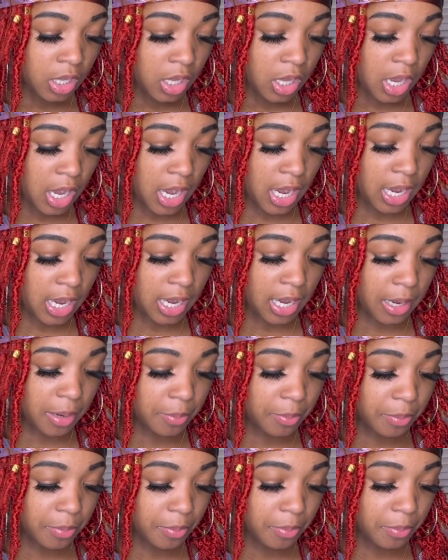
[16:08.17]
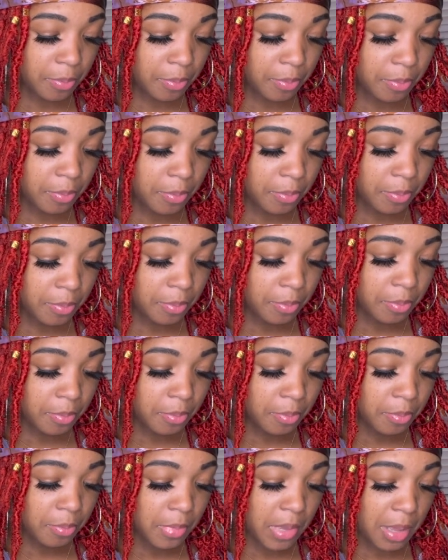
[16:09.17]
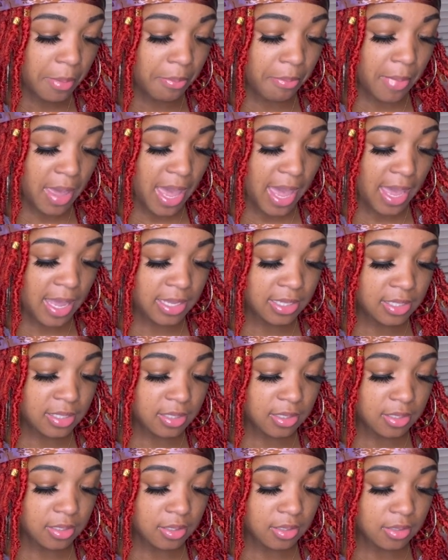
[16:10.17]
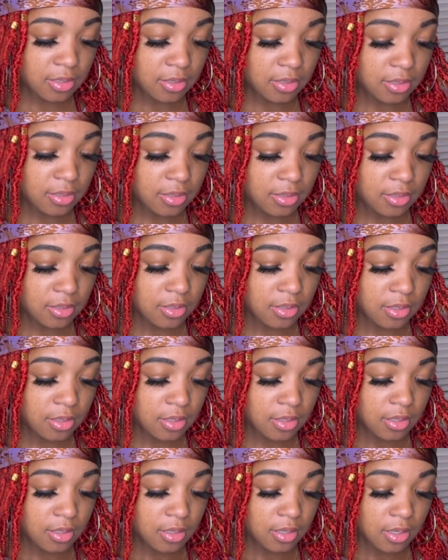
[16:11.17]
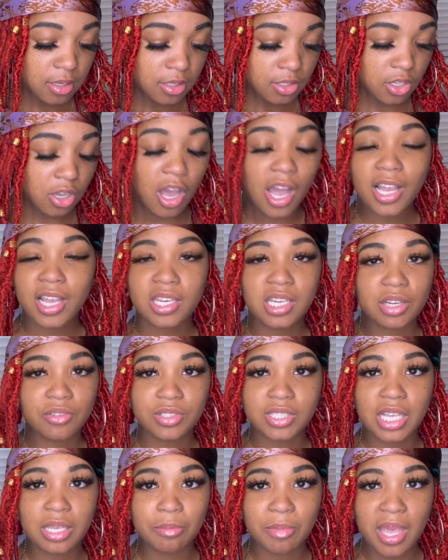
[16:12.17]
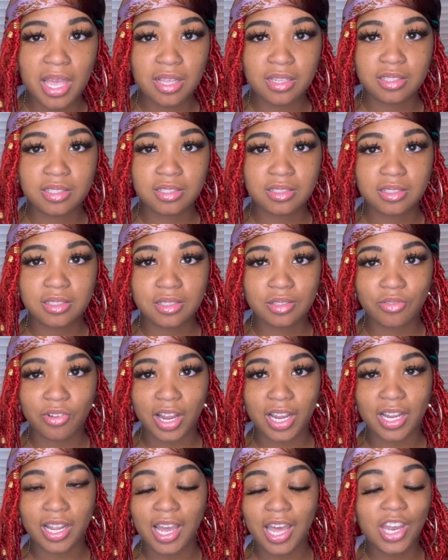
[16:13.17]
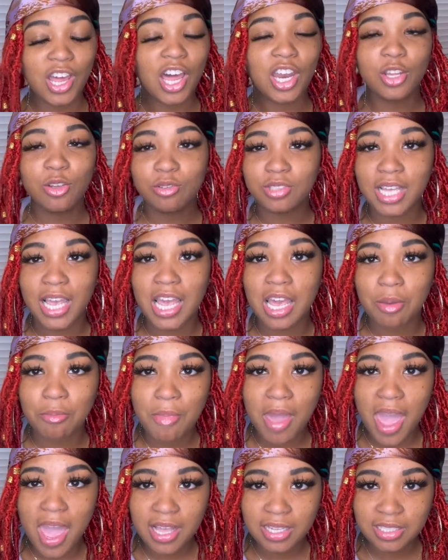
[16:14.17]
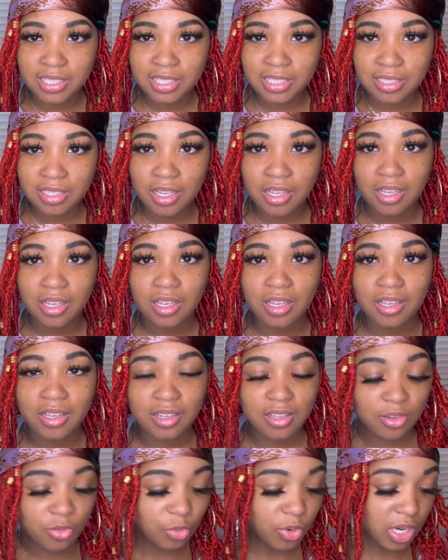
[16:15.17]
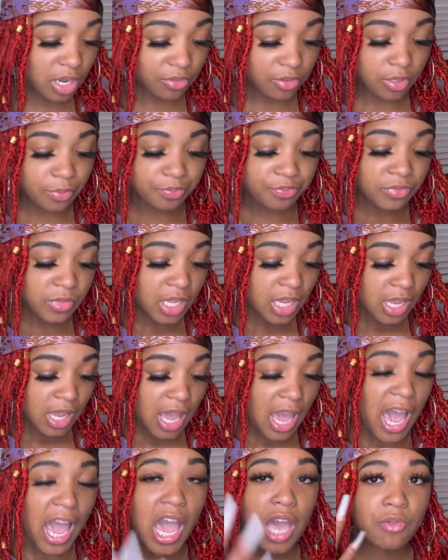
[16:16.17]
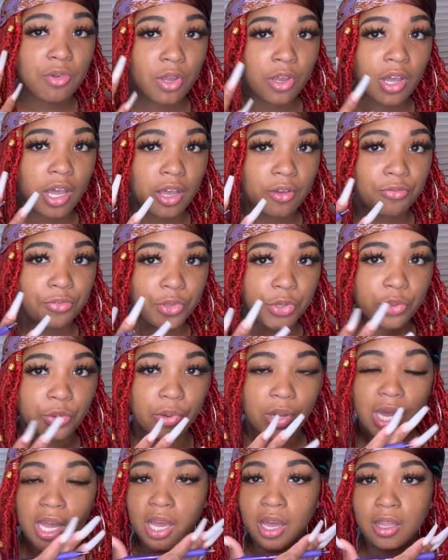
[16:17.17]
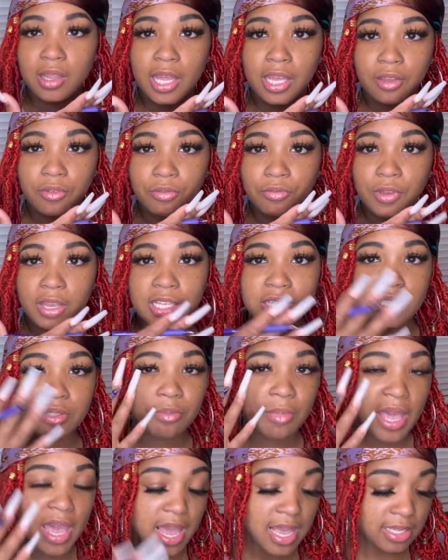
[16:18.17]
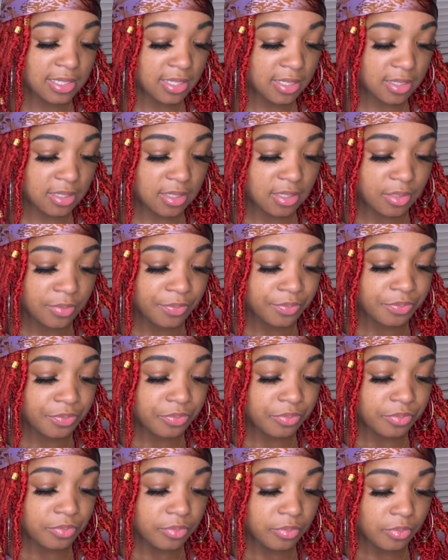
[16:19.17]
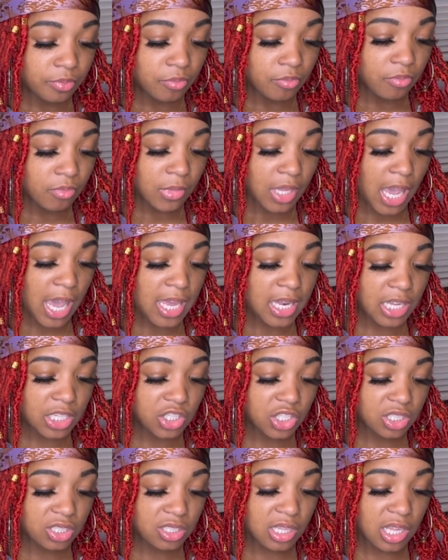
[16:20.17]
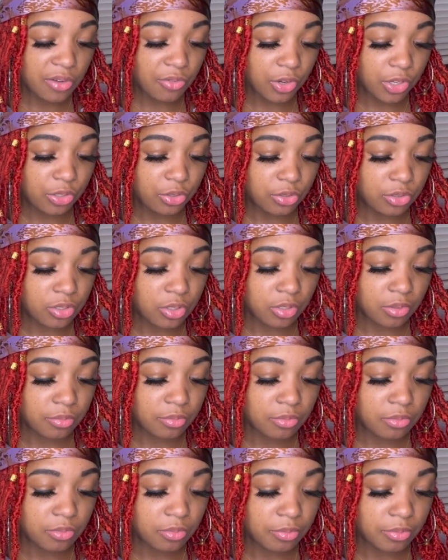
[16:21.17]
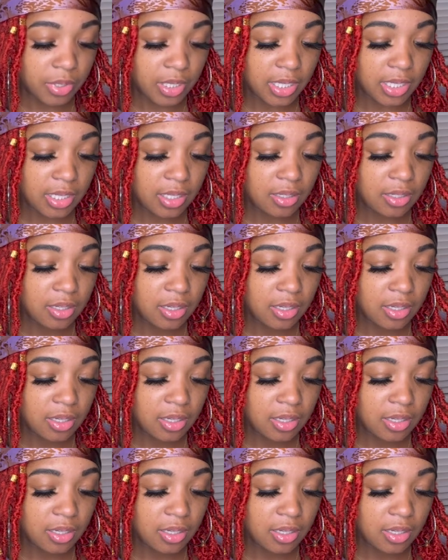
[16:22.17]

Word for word: um, masks. Y'all, I can never say masks, right? How do you say it? Masks? Whatever. I have a, a few uh, like face masks and I just never use them, but